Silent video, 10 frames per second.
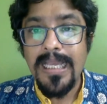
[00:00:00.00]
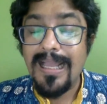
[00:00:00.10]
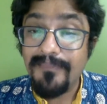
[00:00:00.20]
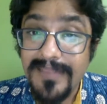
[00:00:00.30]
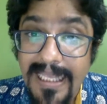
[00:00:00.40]

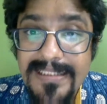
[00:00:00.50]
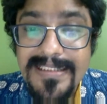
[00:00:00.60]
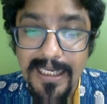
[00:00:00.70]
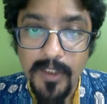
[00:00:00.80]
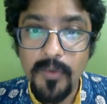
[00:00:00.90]
And that's
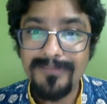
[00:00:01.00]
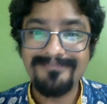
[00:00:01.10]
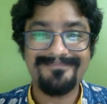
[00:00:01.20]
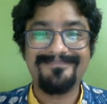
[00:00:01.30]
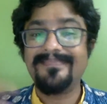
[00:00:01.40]
how
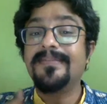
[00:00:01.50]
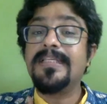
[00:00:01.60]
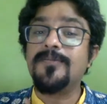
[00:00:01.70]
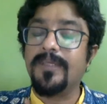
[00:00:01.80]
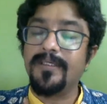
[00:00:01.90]

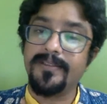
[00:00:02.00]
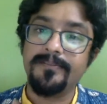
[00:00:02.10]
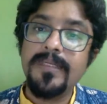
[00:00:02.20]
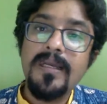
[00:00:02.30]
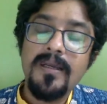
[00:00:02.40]
this Vikram
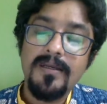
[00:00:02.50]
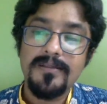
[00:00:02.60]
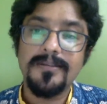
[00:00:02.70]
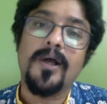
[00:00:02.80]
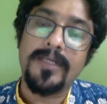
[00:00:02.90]

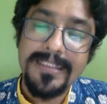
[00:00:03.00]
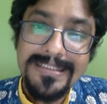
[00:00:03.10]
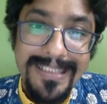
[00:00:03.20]
got his